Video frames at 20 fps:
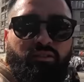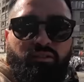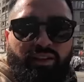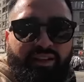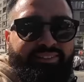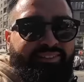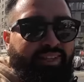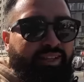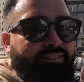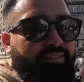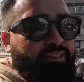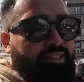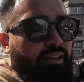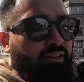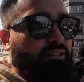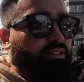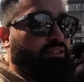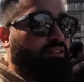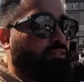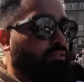Like 10
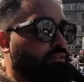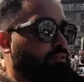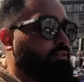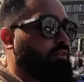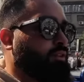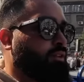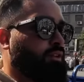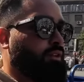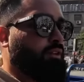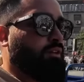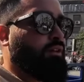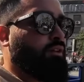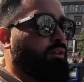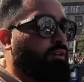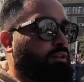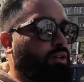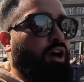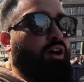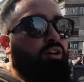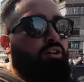cents.
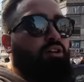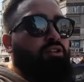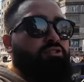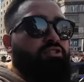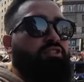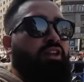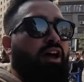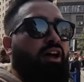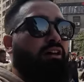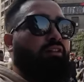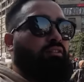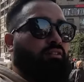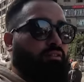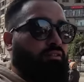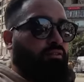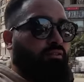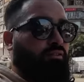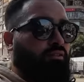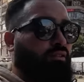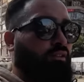No, it's not.
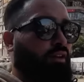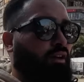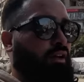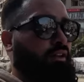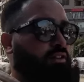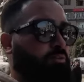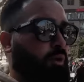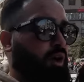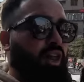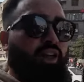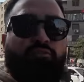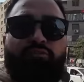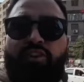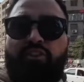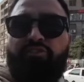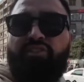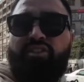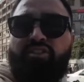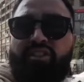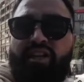It's more like
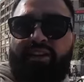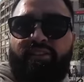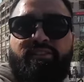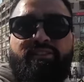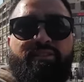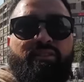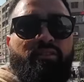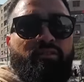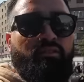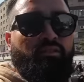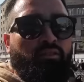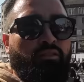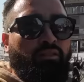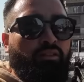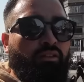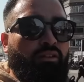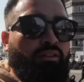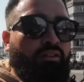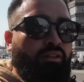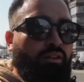50 cents.
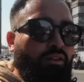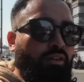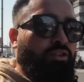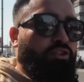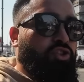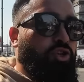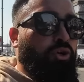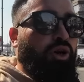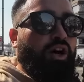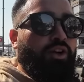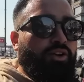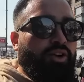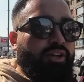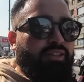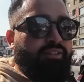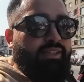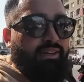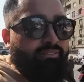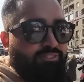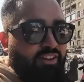200
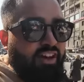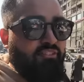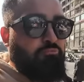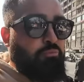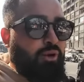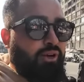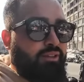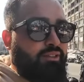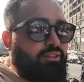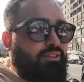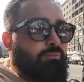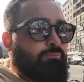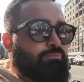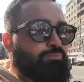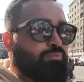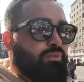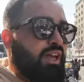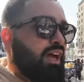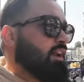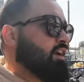is like $5.
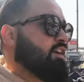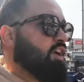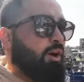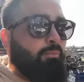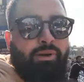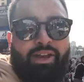I don't know.